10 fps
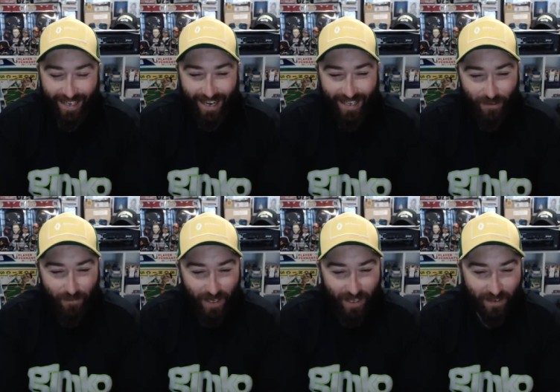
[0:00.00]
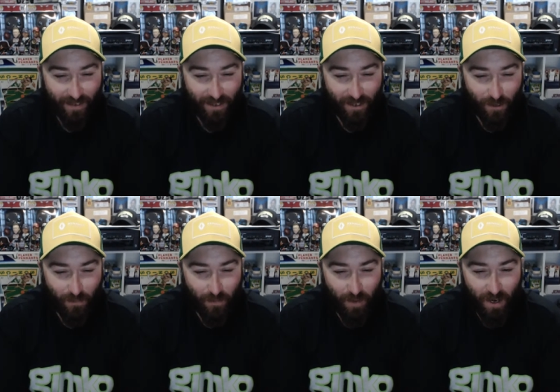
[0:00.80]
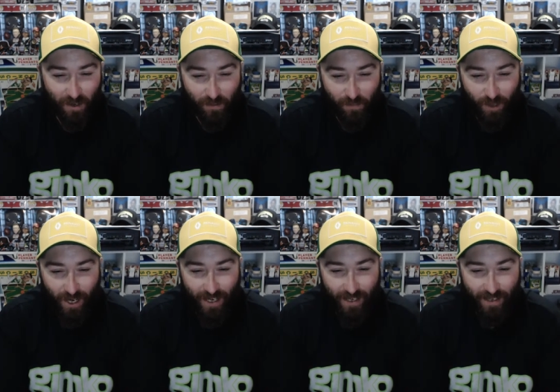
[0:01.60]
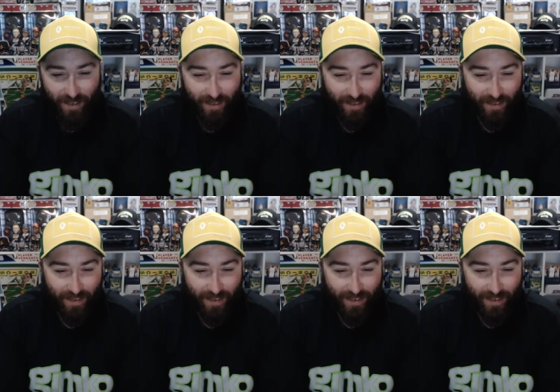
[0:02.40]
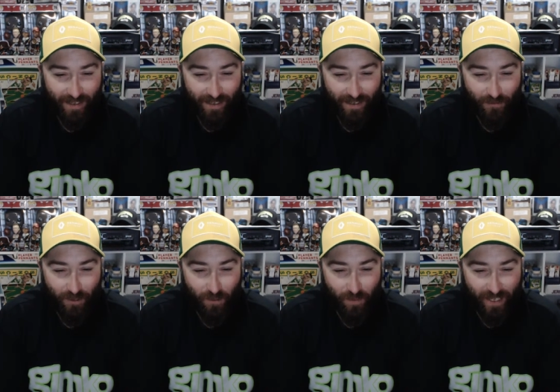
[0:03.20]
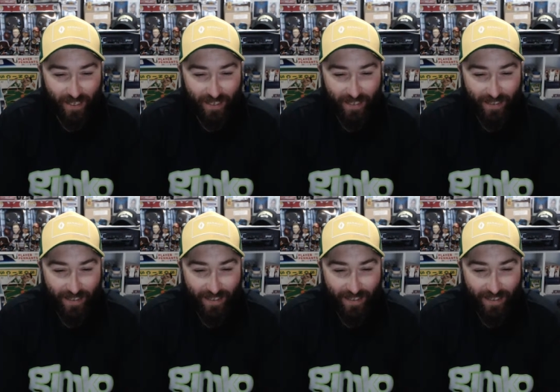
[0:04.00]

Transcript: NFL Super Bowl break will be